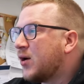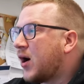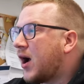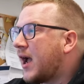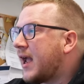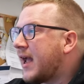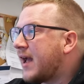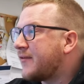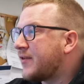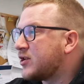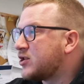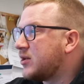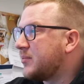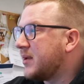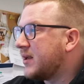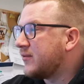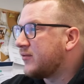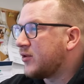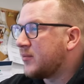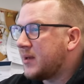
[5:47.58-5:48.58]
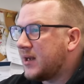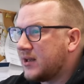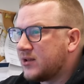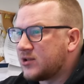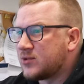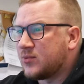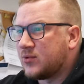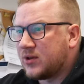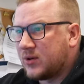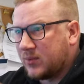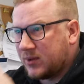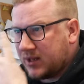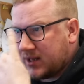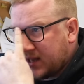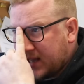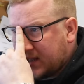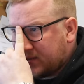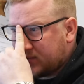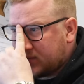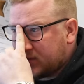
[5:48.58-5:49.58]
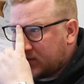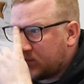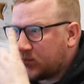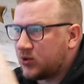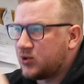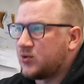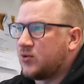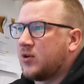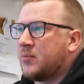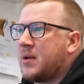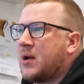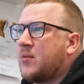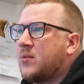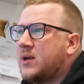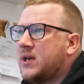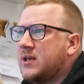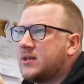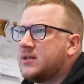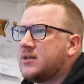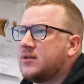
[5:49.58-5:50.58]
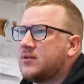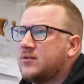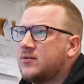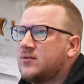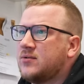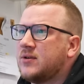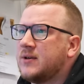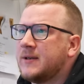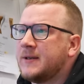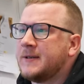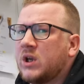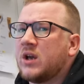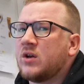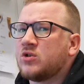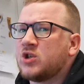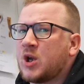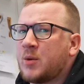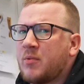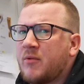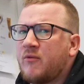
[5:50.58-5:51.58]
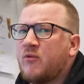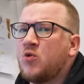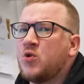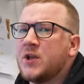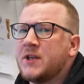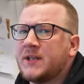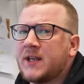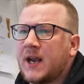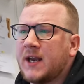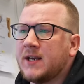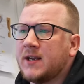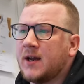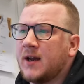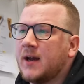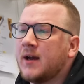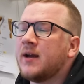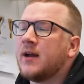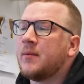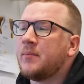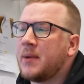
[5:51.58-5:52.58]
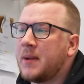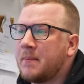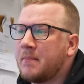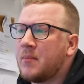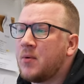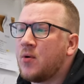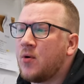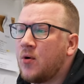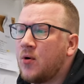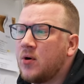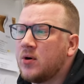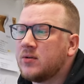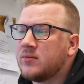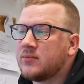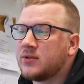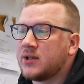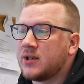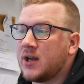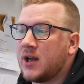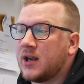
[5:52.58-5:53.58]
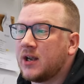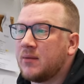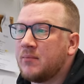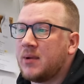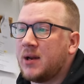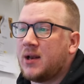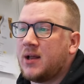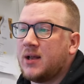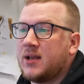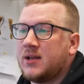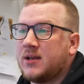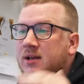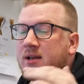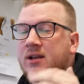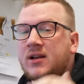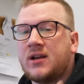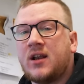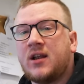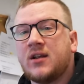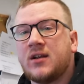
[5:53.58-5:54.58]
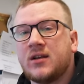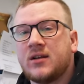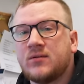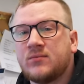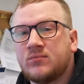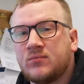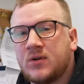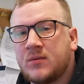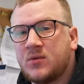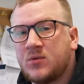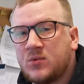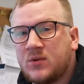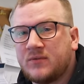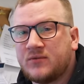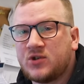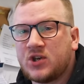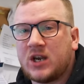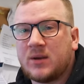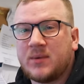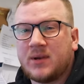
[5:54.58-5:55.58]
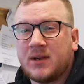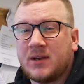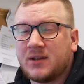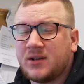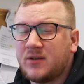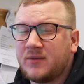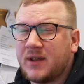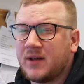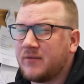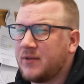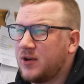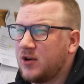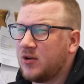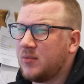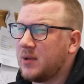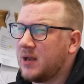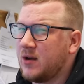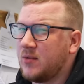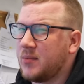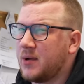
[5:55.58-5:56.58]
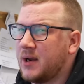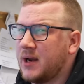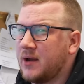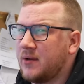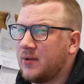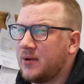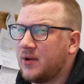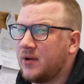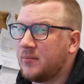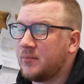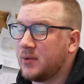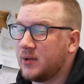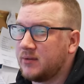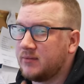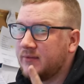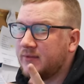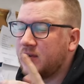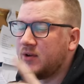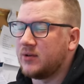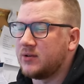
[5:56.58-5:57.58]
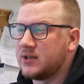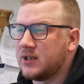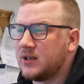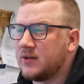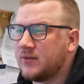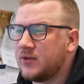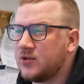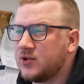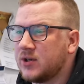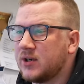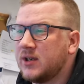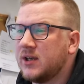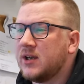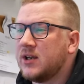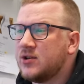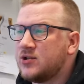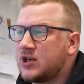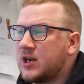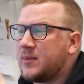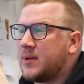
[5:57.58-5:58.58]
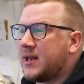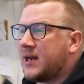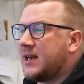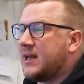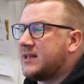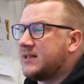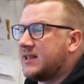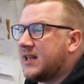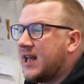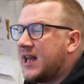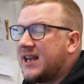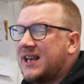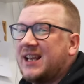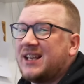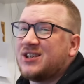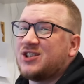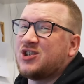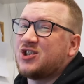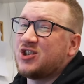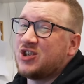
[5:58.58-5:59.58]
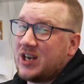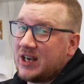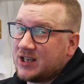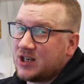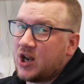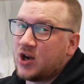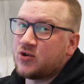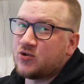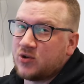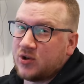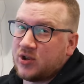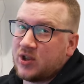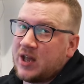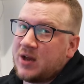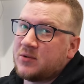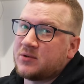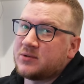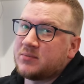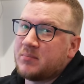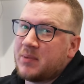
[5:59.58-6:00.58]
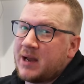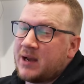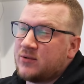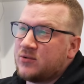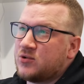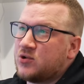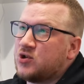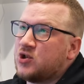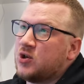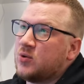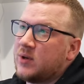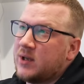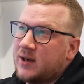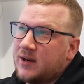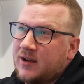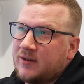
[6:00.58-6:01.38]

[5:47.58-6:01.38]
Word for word: I have actually been for a meeting this morning with the accountant and we're talking about we need to get on top of all the data a bit more so that I can be like, like when we are with Jamie, I don't know if that video will be out by now or not, but if not, you'll see it in the future. Jamie had a list there and he had £600,000 due in.